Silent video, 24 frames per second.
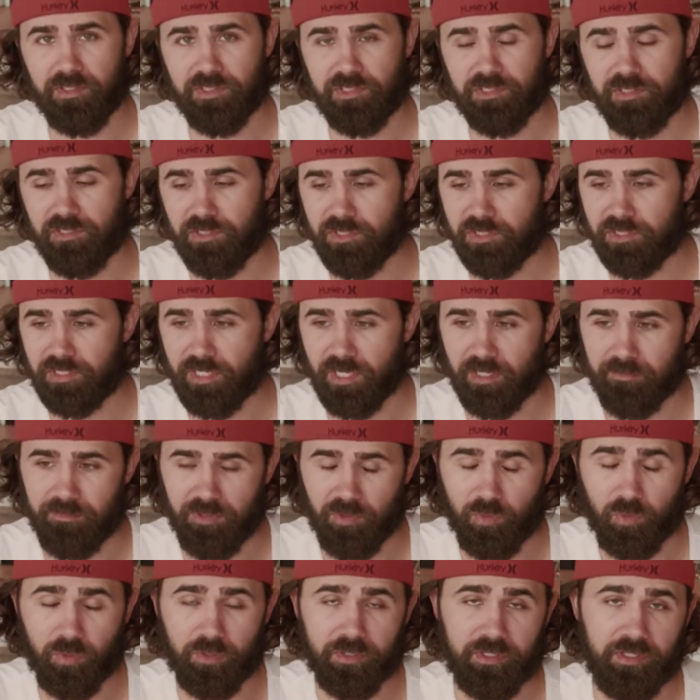is to just kind of
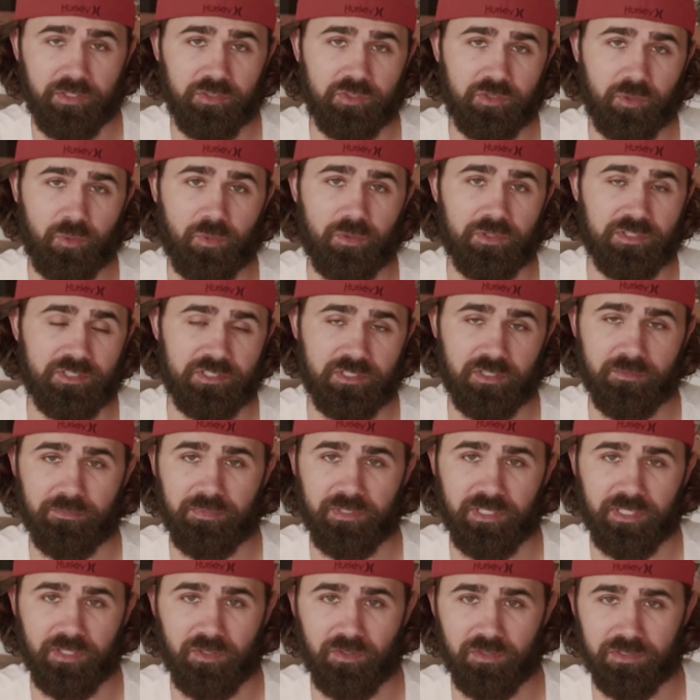be working towards
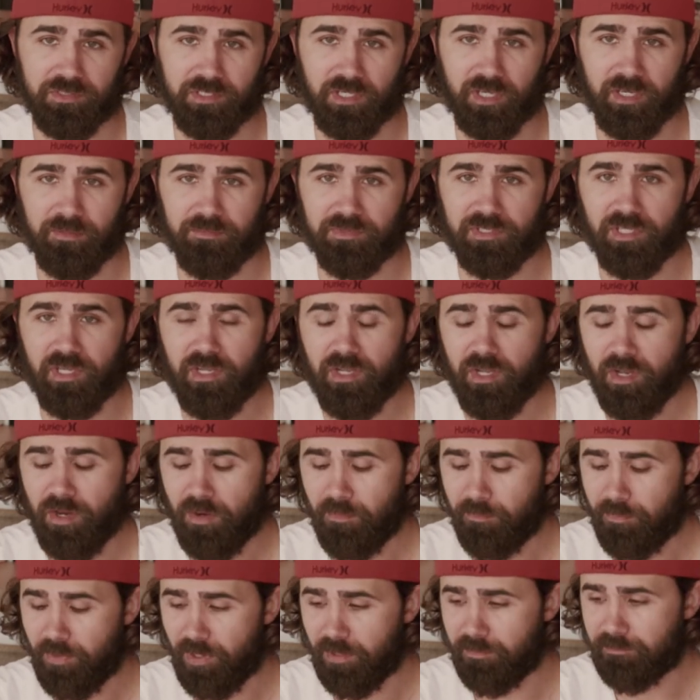something at all times.
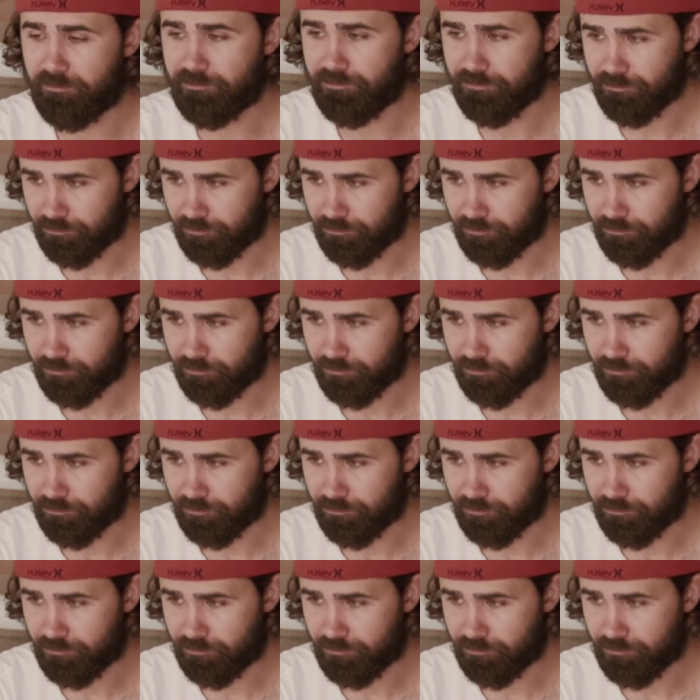But